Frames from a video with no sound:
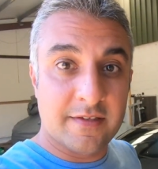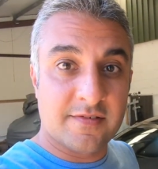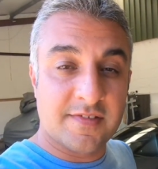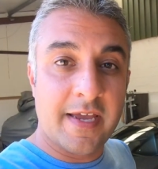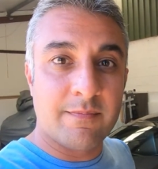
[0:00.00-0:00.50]
this
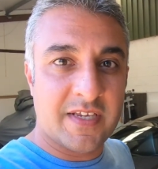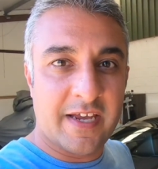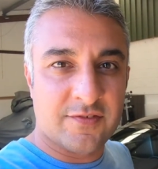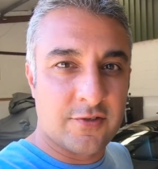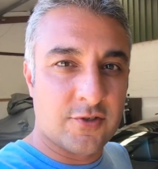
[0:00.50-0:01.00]
same
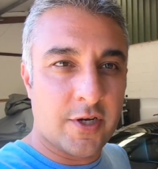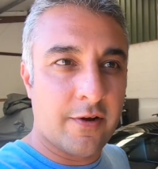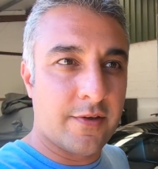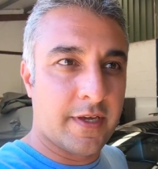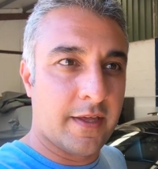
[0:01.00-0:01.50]
test and show
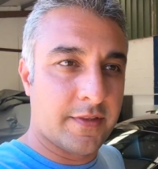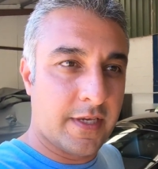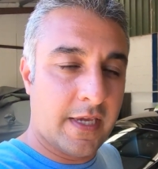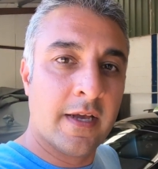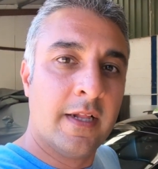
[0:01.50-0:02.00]
you that
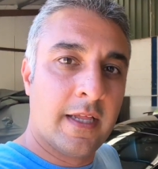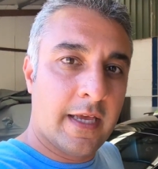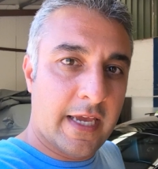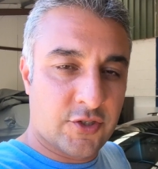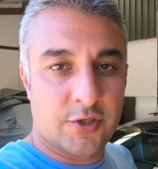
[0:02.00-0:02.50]
the
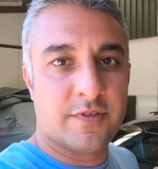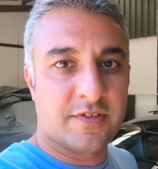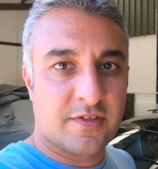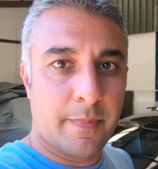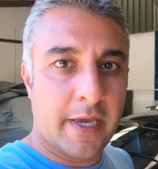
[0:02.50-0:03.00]
issue
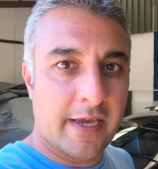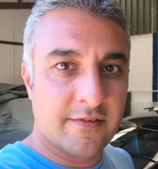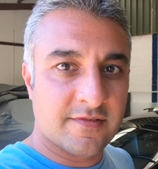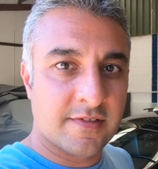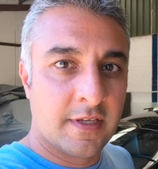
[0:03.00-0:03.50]

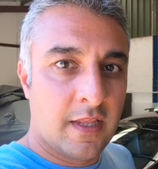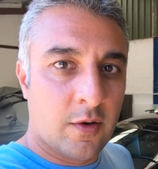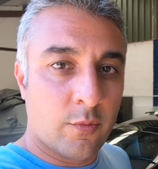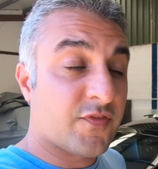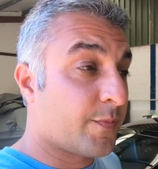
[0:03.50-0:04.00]
disappears.
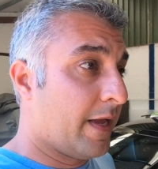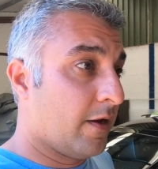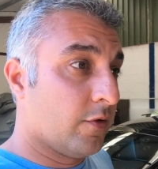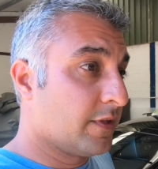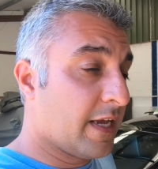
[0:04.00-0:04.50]
We spent
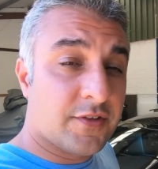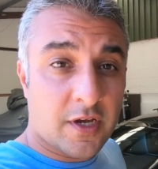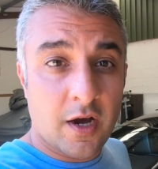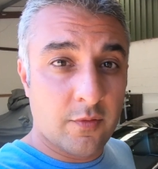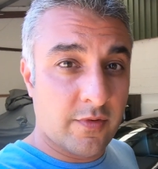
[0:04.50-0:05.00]
on the other
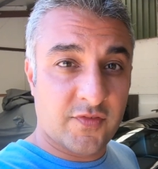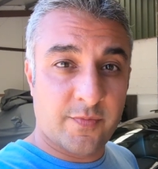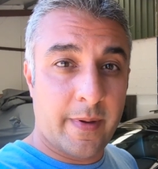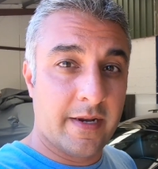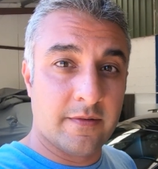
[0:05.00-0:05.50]
car, we've
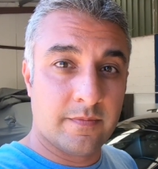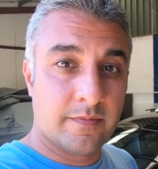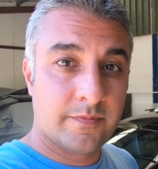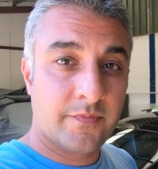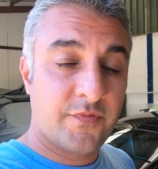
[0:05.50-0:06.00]
spent
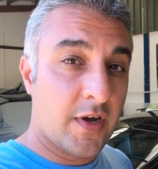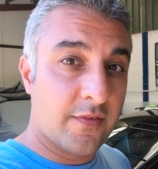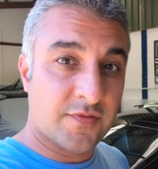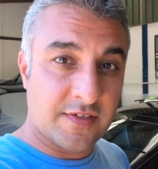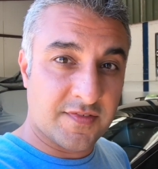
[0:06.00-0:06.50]

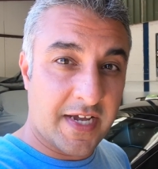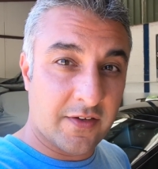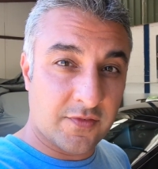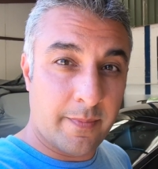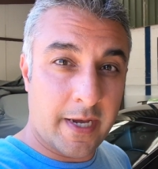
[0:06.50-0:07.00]

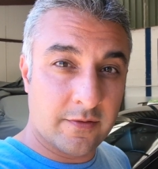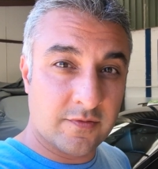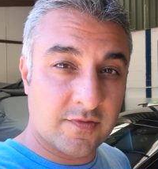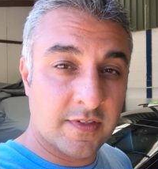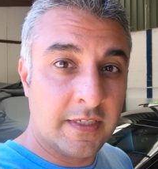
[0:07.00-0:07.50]

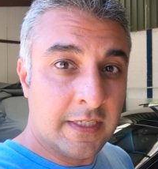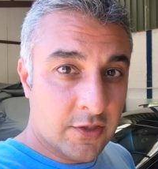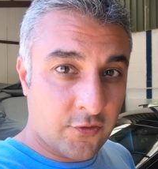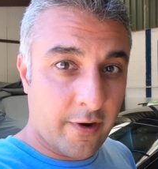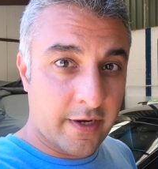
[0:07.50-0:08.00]

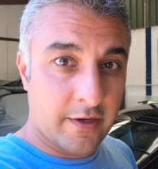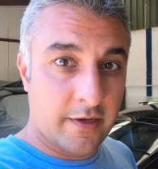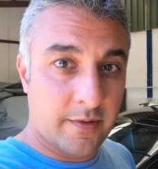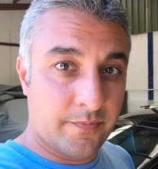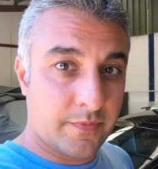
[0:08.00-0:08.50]
£5,000–6,000 trying
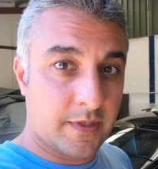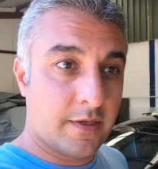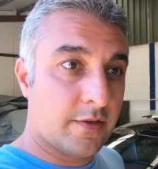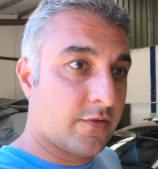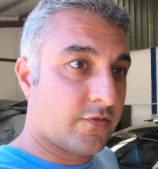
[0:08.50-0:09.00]
to
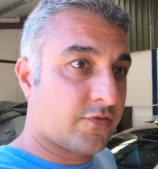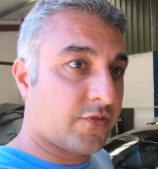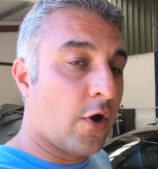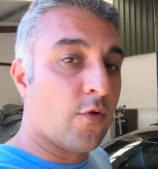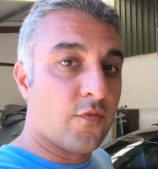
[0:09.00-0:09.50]

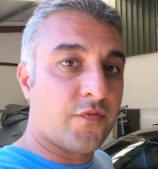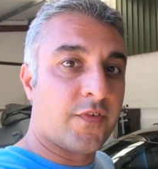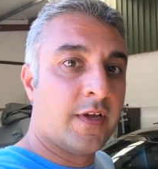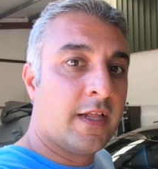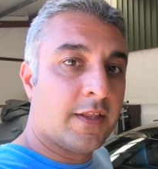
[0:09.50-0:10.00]
solve
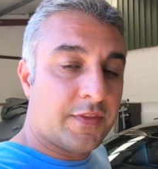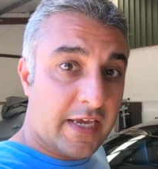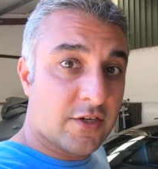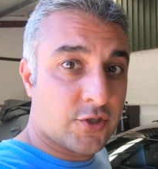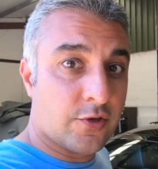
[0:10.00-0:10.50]
the
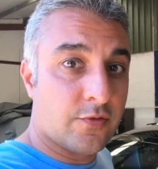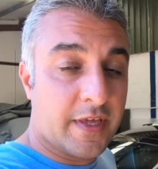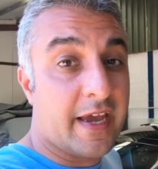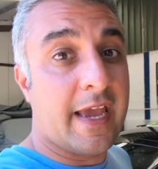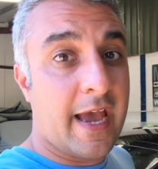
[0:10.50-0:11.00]
issue
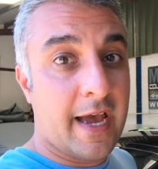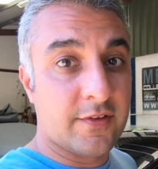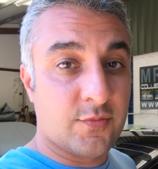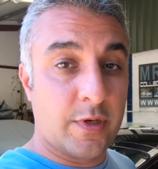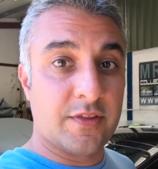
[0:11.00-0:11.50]
that it
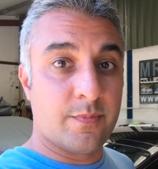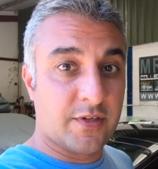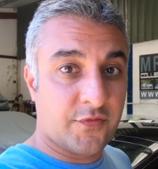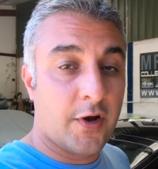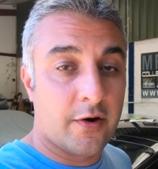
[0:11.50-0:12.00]
had with
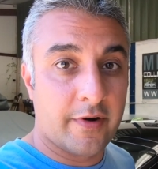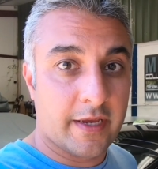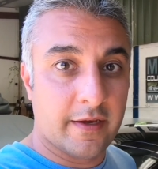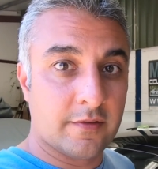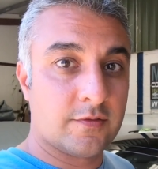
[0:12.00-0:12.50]

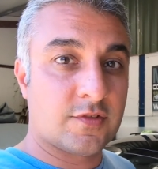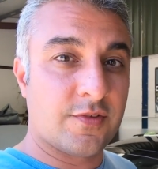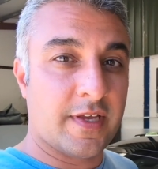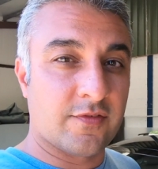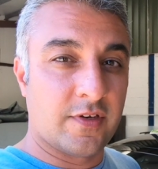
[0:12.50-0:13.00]
misfiring at
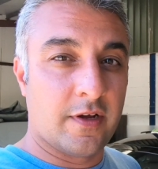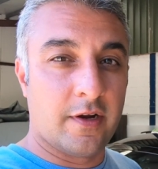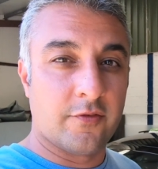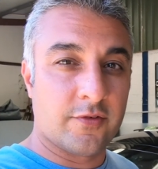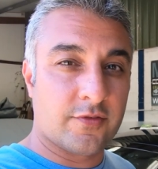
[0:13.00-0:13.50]

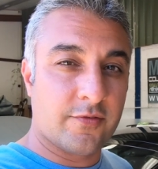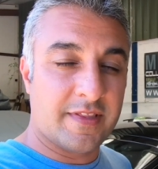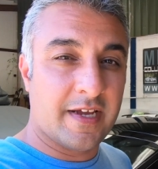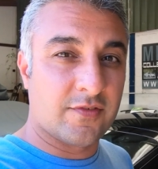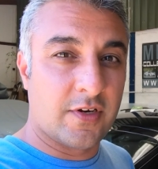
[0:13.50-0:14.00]

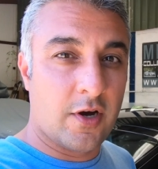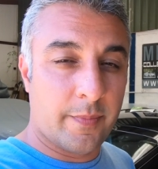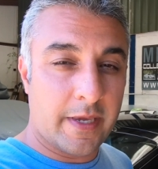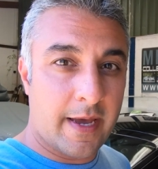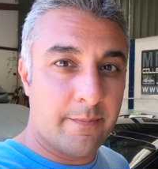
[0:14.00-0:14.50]
2,900–3,000
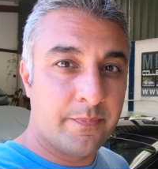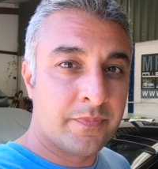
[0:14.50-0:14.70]
RPM.